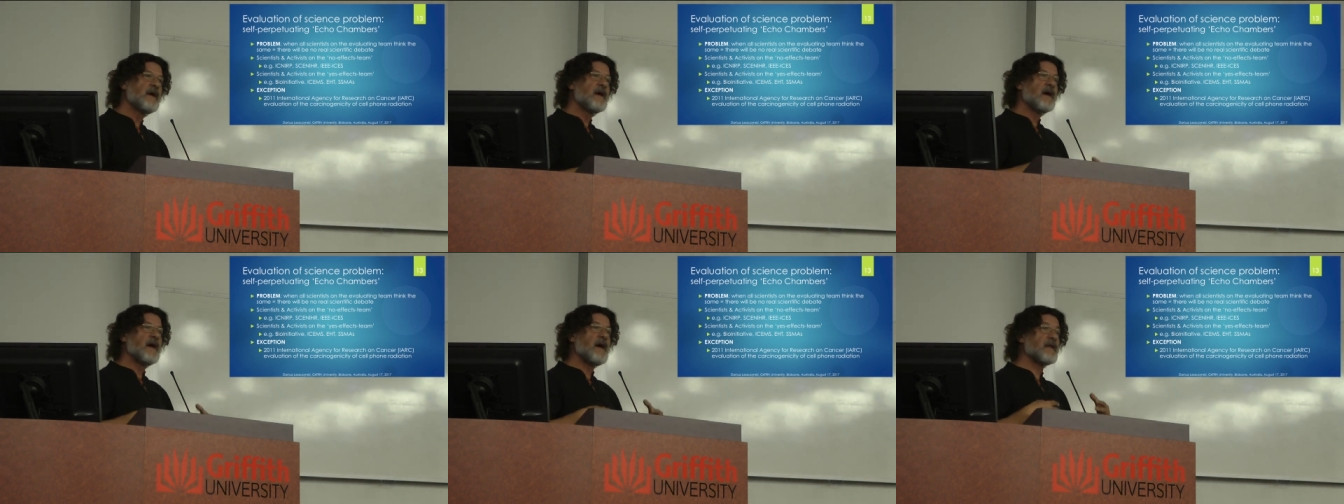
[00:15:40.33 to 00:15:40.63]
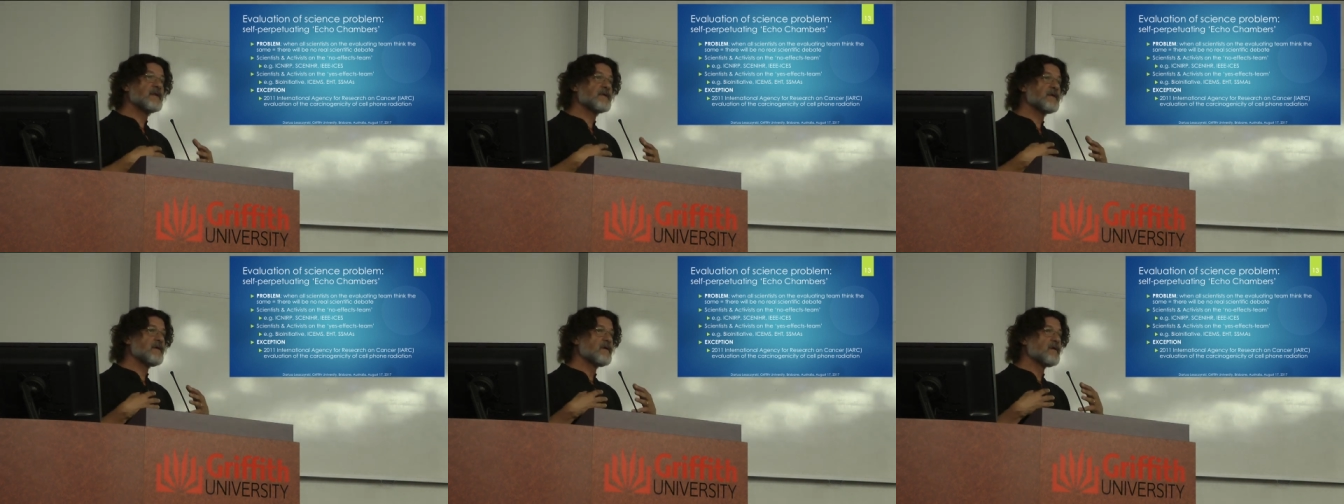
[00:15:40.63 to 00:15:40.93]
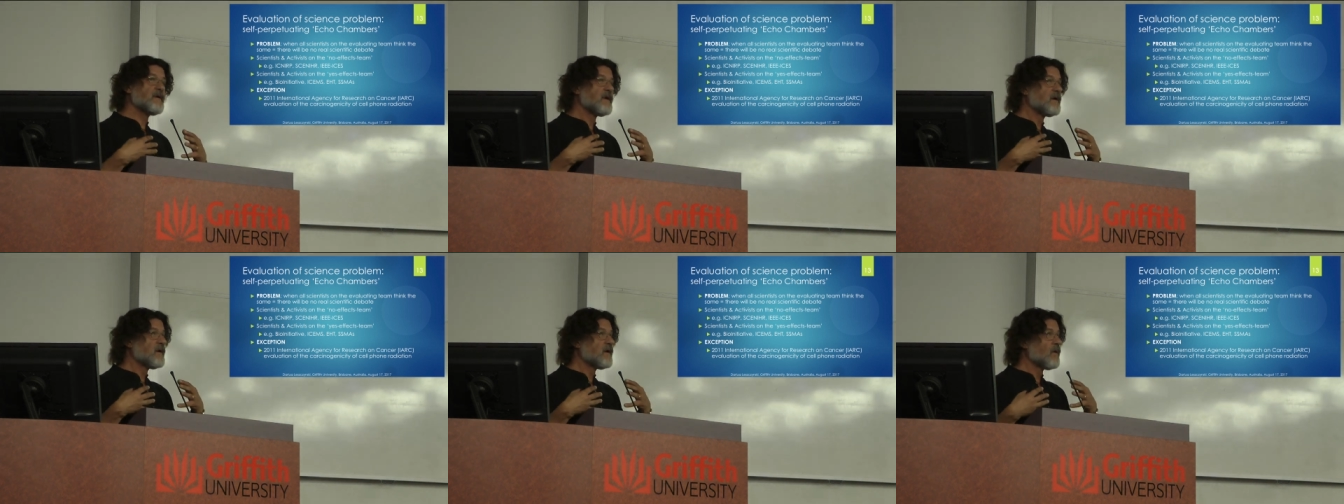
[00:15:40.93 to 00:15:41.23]
And
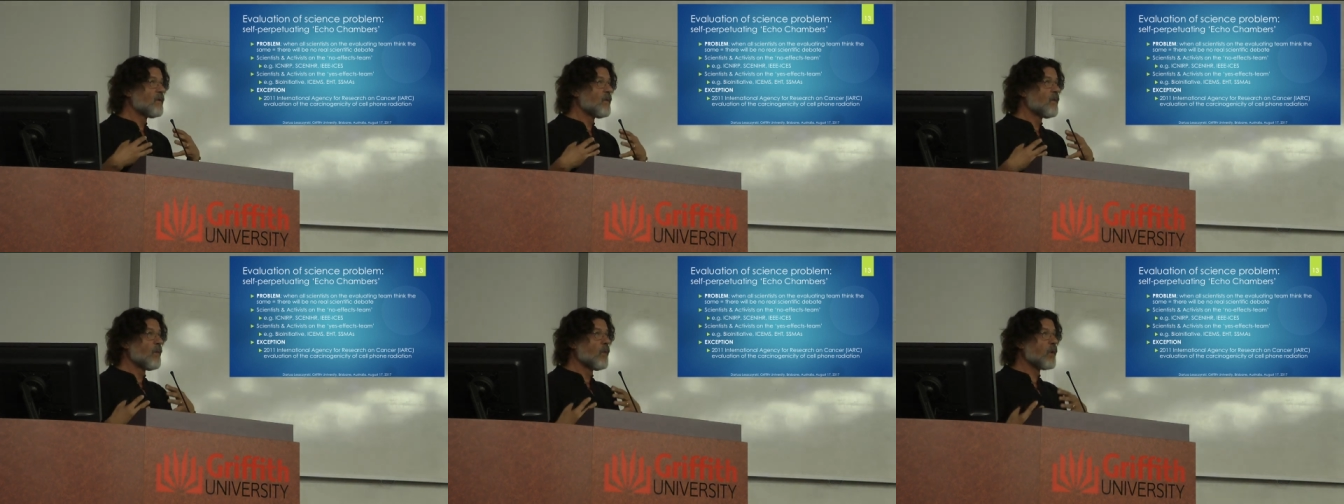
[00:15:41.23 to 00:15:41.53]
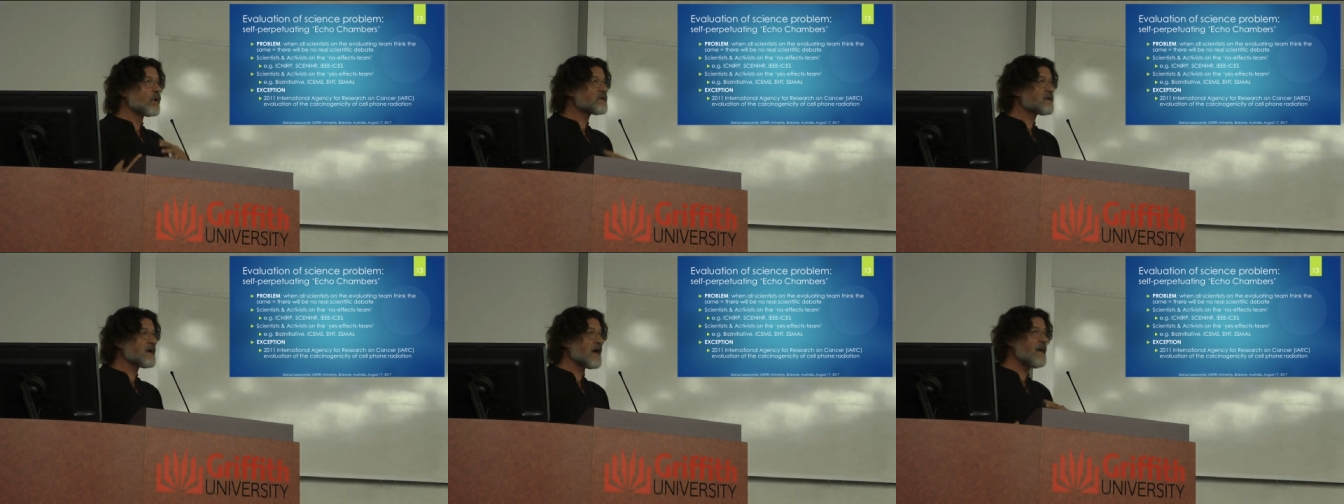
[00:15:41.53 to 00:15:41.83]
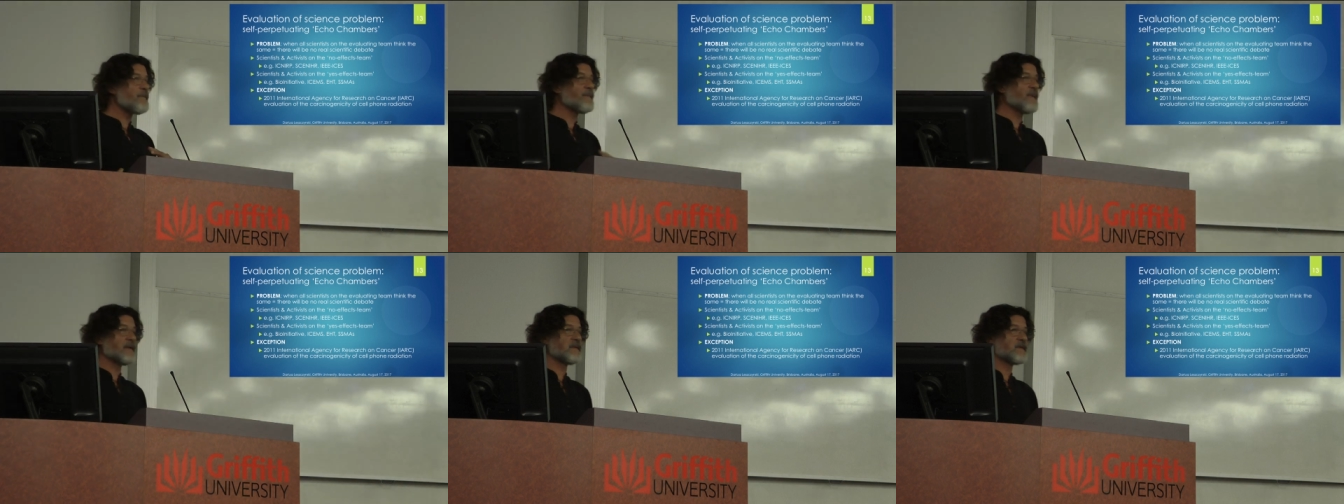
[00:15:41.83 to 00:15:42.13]
what
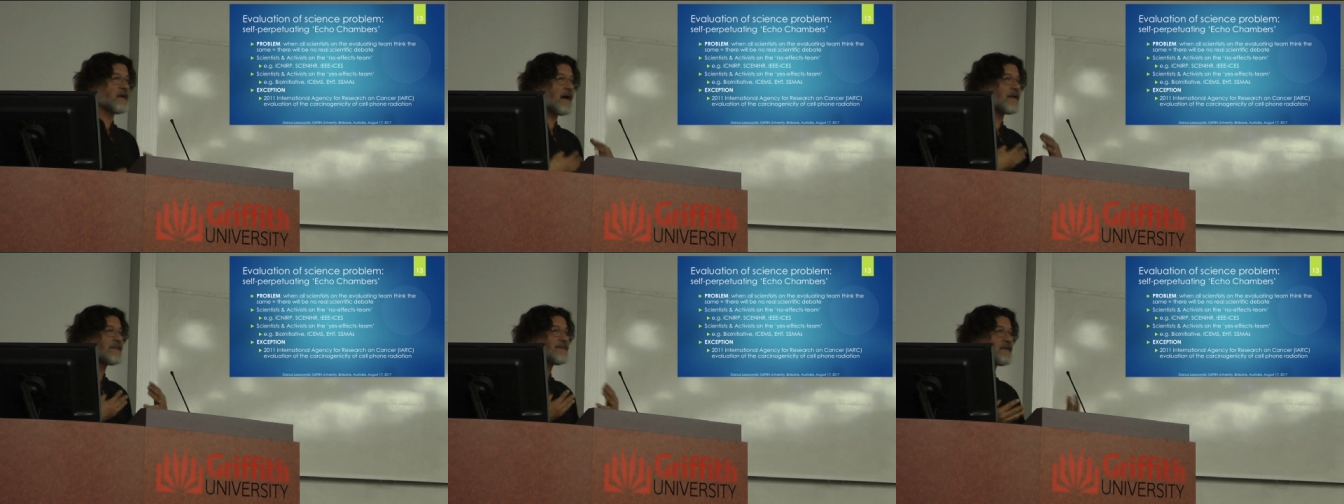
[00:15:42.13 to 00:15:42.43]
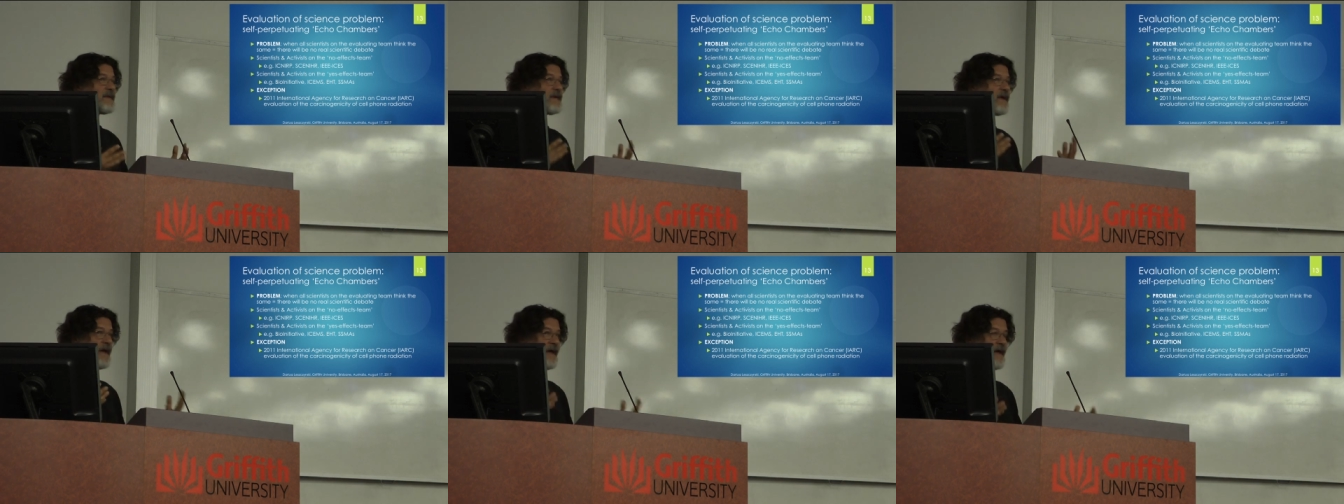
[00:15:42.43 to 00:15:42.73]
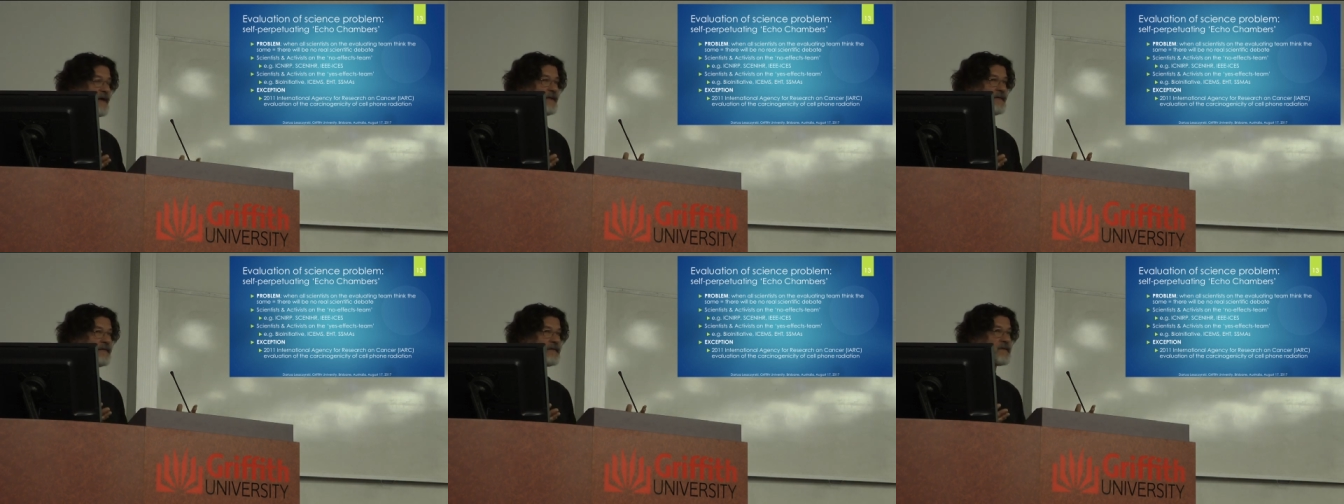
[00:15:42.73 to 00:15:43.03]
happened at the
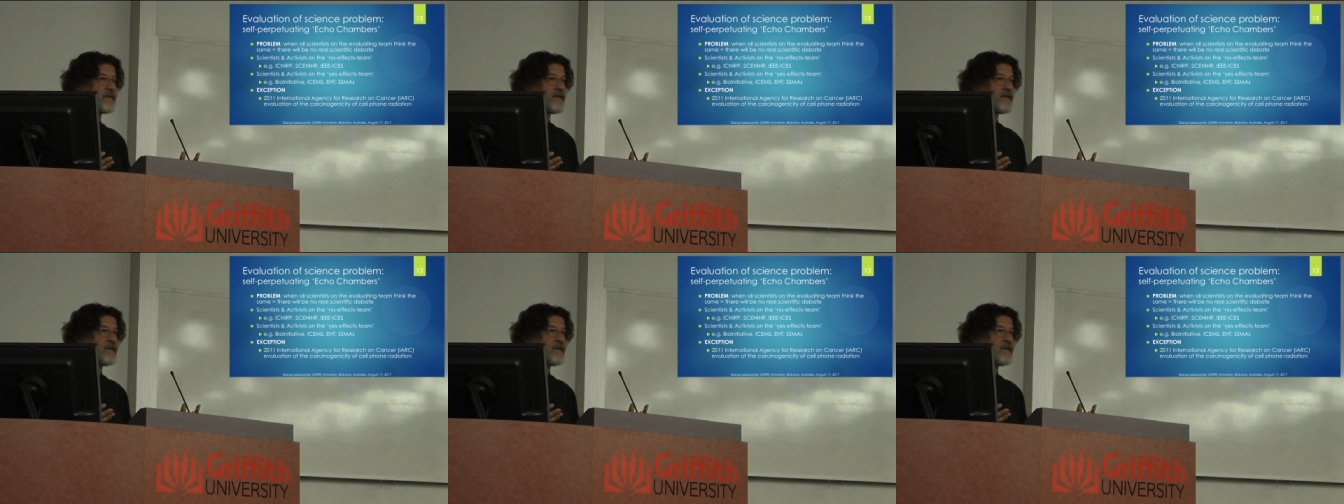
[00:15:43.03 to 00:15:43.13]
end,